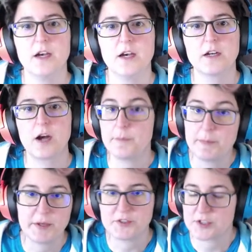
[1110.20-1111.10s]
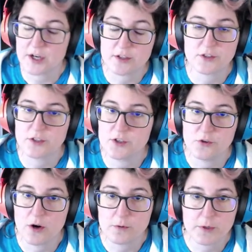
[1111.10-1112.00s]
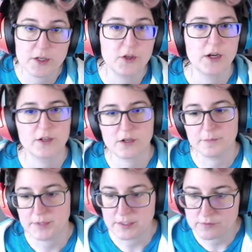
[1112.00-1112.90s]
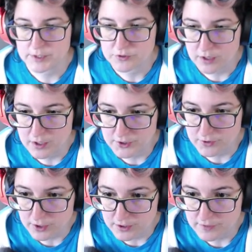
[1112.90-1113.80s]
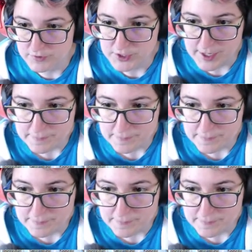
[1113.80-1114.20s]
copy paste your character to a new artwork. You got to completely redraw your art every time.